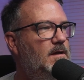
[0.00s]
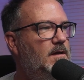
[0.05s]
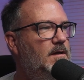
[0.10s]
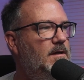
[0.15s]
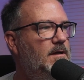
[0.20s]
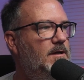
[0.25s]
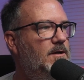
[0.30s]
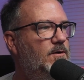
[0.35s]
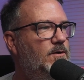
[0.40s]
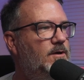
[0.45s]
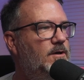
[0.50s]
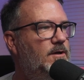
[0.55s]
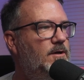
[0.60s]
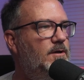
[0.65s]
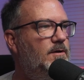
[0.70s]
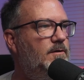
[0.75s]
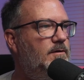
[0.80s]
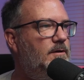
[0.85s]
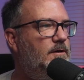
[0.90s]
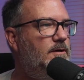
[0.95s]
You know, could
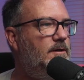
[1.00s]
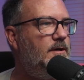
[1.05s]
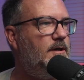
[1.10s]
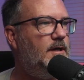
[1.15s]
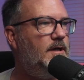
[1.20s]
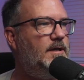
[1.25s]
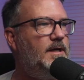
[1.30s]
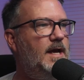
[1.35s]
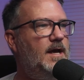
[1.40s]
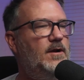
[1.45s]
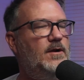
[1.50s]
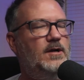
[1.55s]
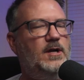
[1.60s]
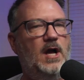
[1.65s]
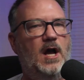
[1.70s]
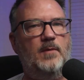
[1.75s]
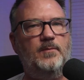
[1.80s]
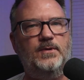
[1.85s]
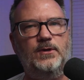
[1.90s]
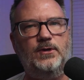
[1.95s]
it, could it cut down on
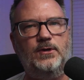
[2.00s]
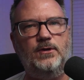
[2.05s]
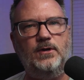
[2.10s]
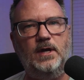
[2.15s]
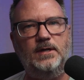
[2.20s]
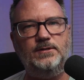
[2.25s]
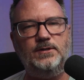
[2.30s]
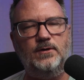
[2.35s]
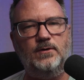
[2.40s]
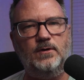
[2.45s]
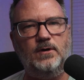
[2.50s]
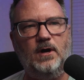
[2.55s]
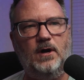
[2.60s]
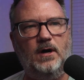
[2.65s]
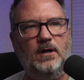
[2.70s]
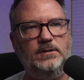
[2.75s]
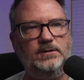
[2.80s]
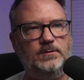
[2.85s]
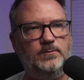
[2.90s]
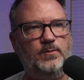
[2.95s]
computational
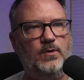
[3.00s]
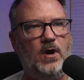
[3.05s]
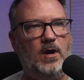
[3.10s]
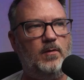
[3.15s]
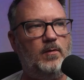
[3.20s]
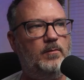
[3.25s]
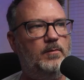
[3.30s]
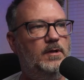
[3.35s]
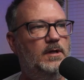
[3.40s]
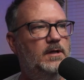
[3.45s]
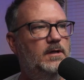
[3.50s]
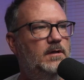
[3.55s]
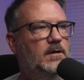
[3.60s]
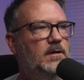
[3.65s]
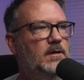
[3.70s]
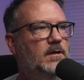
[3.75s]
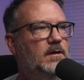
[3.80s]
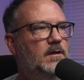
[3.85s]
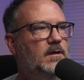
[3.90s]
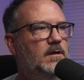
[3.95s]
costs? Probably.
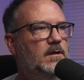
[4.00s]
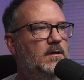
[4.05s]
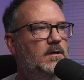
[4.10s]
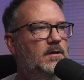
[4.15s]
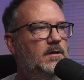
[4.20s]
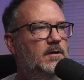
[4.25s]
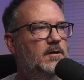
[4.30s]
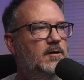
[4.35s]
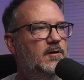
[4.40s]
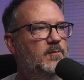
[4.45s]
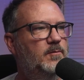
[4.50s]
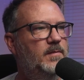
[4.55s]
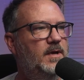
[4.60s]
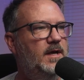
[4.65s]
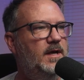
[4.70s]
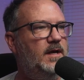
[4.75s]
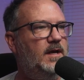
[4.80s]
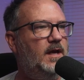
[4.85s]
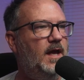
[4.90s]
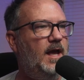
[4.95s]
Could it
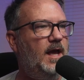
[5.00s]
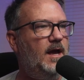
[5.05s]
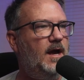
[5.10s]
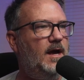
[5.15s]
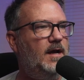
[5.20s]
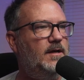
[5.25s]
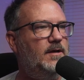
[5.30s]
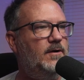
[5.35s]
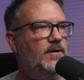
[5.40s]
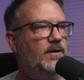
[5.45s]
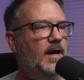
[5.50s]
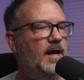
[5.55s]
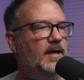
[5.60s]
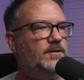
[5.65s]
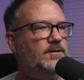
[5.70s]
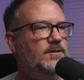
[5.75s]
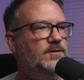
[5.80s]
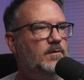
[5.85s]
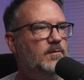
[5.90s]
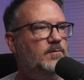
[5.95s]
make A I
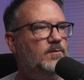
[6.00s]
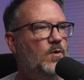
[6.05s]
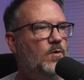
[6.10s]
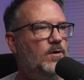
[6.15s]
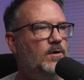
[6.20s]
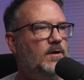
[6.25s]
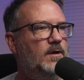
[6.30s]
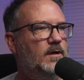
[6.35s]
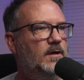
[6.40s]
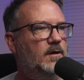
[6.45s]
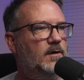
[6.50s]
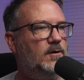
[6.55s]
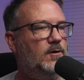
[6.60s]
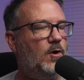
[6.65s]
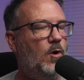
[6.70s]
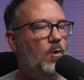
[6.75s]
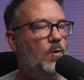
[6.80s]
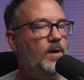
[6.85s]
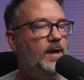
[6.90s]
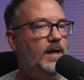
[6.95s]
interactions more co
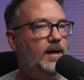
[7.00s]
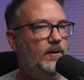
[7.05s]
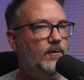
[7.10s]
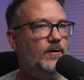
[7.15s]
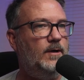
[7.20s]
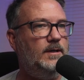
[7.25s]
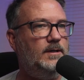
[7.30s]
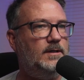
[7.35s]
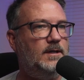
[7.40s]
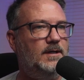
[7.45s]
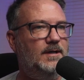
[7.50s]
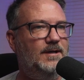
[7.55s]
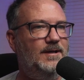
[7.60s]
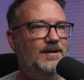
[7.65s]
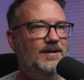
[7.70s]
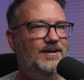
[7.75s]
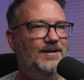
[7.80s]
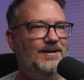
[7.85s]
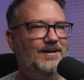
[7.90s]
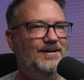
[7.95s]
coherent?
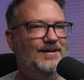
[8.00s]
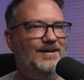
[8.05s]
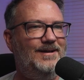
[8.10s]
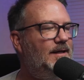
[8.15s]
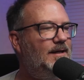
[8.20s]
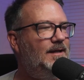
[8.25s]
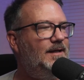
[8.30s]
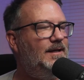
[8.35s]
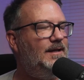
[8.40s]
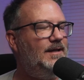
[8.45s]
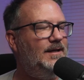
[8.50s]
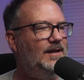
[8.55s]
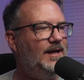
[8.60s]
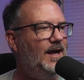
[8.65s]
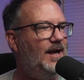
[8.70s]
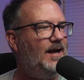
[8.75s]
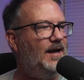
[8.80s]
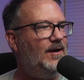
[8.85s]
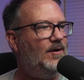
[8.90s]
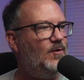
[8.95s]

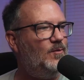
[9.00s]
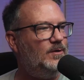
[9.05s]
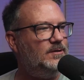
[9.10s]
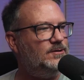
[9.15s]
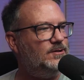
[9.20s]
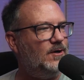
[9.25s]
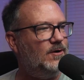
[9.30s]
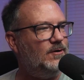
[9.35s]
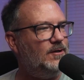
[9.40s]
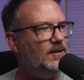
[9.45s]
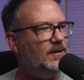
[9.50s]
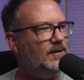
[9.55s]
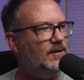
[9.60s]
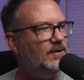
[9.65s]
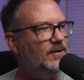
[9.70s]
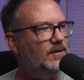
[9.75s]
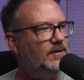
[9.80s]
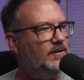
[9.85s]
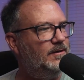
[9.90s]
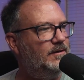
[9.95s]
Yeah, almost certainly it
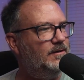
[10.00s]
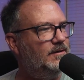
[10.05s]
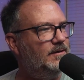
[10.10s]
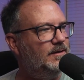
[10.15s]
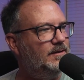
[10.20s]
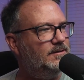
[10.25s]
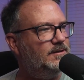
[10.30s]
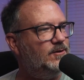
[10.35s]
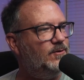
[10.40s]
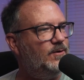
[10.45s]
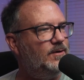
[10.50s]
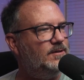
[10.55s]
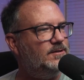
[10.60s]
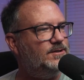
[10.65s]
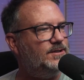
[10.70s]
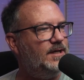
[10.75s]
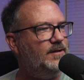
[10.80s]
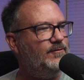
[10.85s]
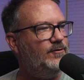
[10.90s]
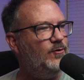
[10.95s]
could. Is it going to
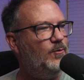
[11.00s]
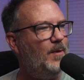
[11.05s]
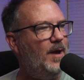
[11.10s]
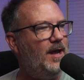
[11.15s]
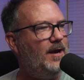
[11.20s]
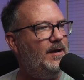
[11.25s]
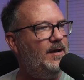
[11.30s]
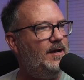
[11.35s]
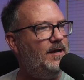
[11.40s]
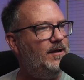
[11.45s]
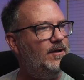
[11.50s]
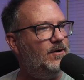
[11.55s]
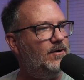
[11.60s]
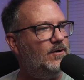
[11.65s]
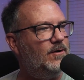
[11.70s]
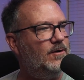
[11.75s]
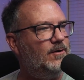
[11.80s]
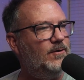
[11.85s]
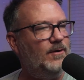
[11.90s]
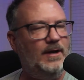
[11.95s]
save humanity
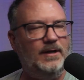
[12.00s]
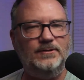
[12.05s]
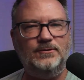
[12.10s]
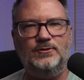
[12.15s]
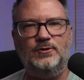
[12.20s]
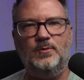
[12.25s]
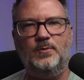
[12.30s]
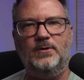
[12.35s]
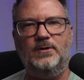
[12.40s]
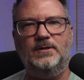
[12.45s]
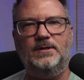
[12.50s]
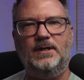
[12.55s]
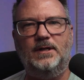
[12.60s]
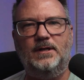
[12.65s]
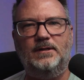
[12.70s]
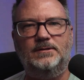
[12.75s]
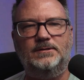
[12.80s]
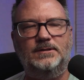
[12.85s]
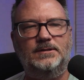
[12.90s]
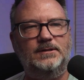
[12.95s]
or create super
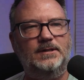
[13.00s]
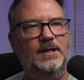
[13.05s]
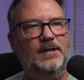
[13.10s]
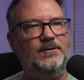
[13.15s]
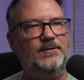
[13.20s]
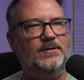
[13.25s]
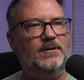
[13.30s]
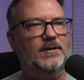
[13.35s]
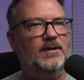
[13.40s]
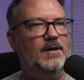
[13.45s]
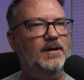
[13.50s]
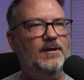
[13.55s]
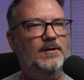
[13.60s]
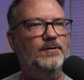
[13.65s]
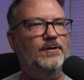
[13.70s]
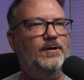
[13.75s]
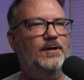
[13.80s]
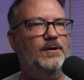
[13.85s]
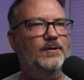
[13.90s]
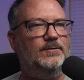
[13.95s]
intelligence? Hell
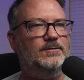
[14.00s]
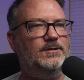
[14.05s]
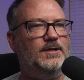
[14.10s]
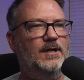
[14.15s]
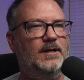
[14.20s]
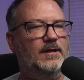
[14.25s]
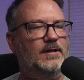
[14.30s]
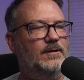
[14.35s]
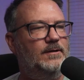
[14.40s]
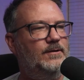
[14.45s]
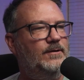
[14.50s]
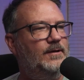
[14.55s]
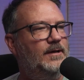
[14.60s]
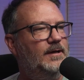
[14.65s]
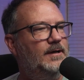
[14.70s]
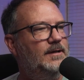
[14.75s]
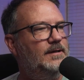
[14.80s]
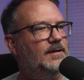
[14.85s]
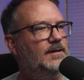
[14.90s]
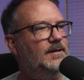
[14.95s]
no, it's not going to do
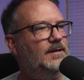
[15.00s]
that.